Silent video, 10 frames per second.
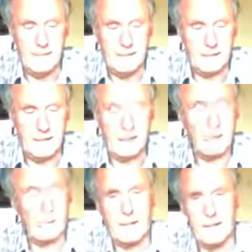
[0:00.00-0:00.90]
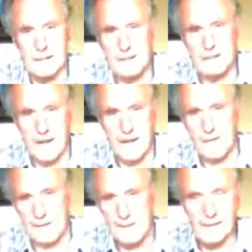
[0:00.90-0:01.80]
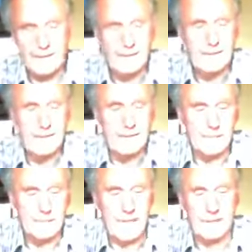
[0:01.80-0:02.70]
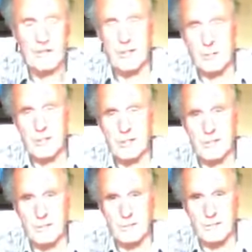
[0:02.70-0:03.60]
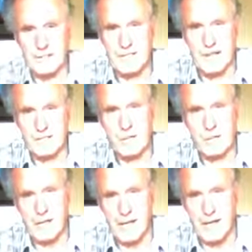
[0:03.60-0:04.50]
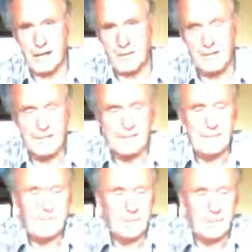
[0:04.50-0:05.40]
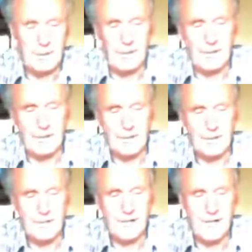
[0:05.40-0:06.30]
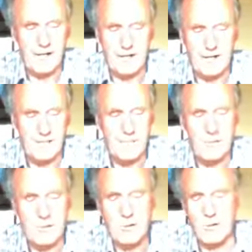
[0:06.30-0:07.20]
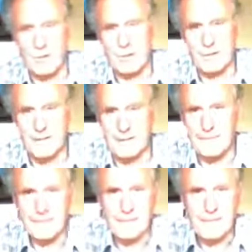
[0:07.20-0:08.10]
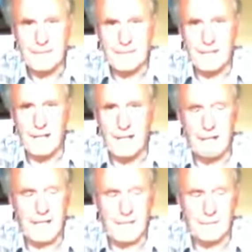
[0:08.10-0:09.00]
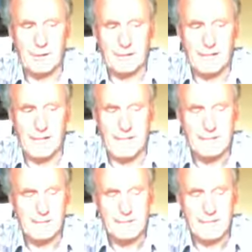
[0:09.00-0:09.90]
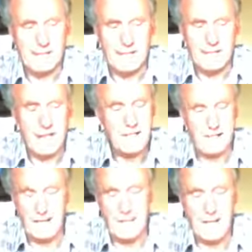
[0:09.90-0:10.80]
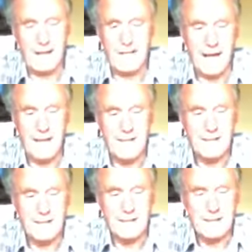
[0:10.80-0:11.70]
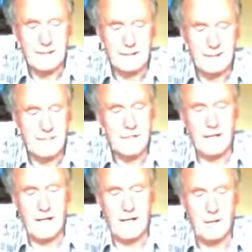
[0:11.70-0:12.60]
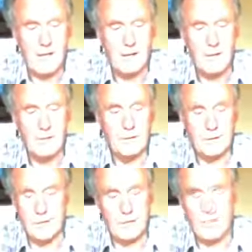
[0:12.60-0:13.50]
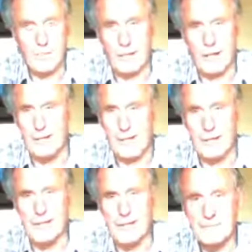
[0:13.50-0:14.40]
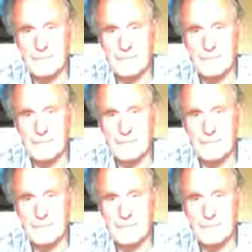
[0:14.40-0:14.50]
It's a lot quicker than the driver. We're getting to know each other over this last couple of years, but unfortunately this year has been too short to build on that. But as I said many a time, this year I'm a year older, so I should be quicker anyway.